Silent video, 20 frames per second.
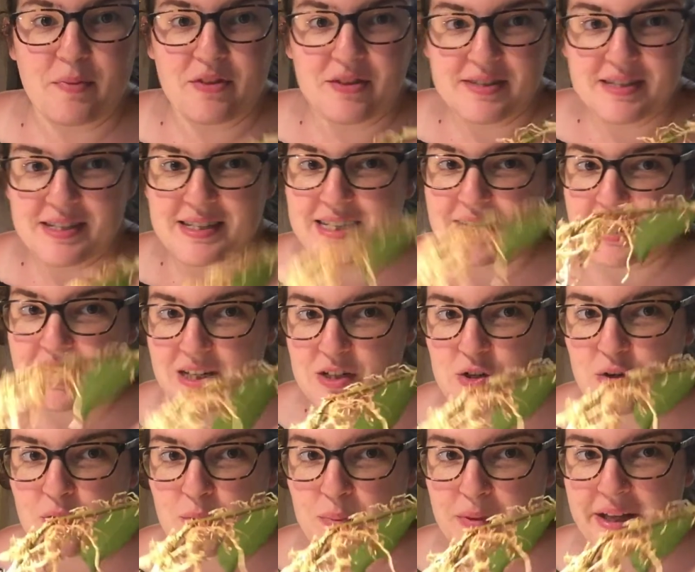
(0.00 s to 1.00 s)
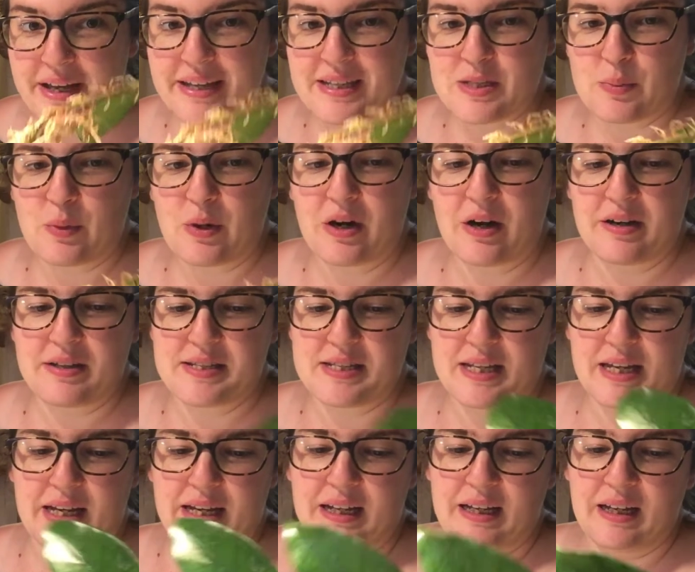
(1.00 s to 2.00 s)
This is getting to a place where it's
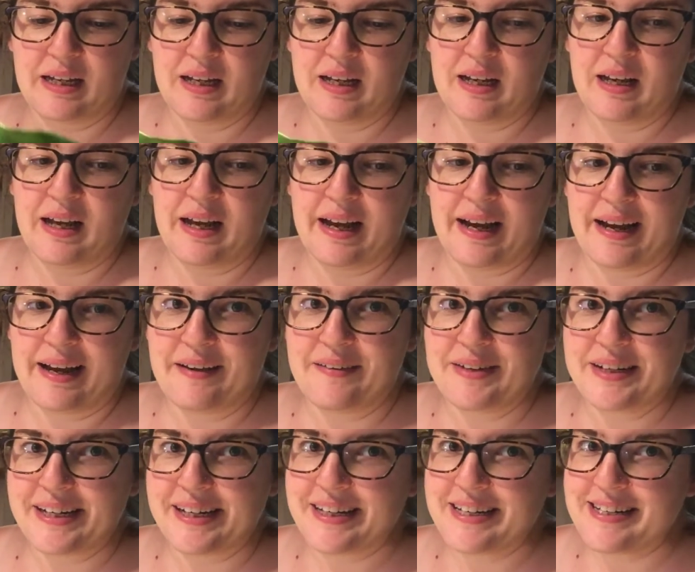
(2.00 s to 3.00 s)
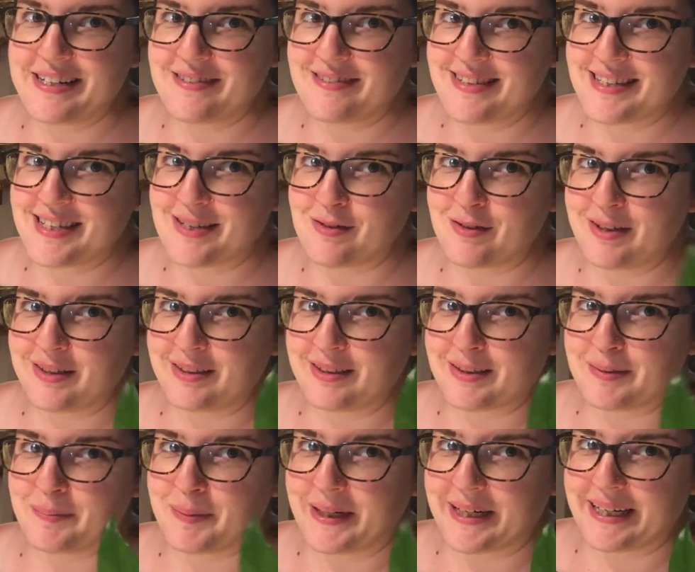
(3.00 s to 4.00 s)
like, how are you gonna do in soil,
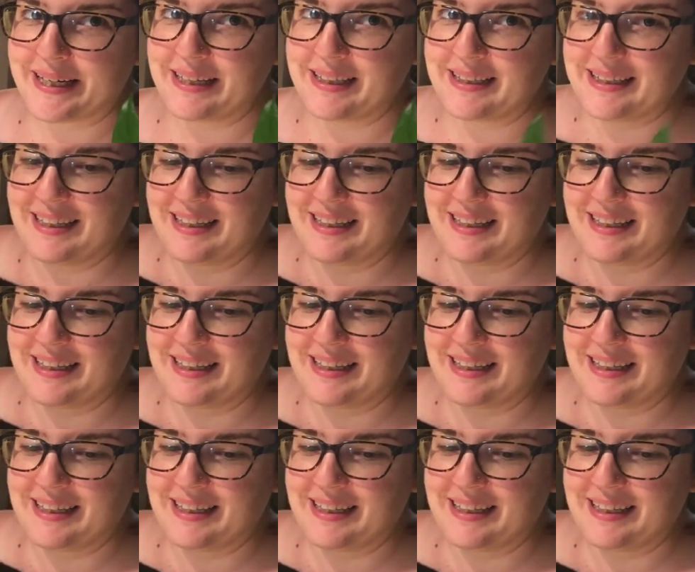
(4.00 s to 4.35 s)
little buddy?